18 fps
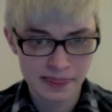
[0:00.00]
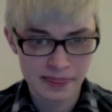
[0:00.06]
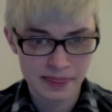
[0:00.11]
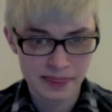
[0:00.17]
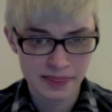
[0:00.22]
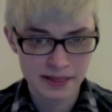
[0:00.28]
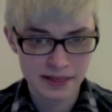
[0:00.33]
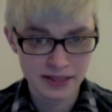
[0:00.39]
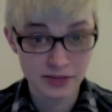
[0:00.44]

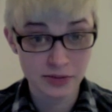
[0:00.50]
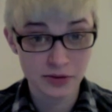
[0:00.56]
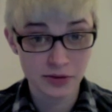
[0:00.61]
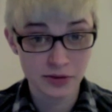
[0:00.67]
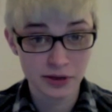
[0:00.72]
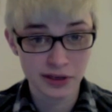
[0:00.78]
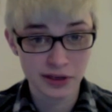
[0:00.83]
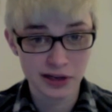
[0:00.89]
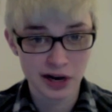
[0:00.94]
Things have been
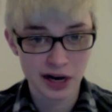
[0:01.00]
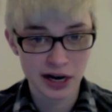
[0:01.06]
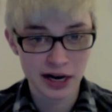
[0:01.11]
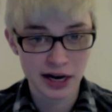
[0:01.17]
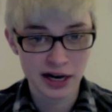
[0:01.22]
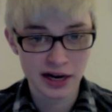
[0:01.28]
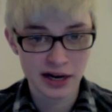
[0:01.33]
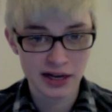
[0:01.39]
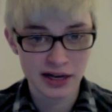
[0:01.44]
really
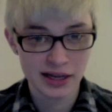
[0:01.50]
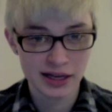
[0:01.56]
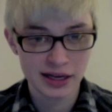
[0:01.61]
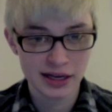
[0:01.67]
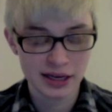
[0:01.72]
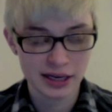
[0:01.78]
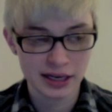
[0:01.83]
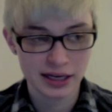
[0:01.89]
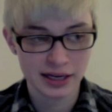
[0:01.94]
hard.
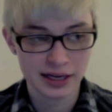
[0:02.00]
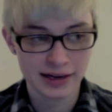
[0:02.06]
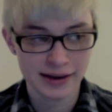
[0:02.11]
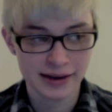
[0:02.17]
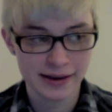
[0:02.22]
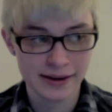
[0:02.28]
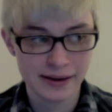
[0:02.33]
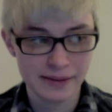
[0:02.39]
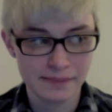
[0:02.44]

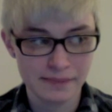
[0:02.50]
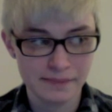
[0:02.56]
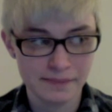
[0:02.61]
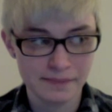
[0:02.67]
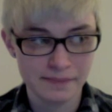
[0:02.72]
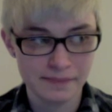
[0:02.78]
Um,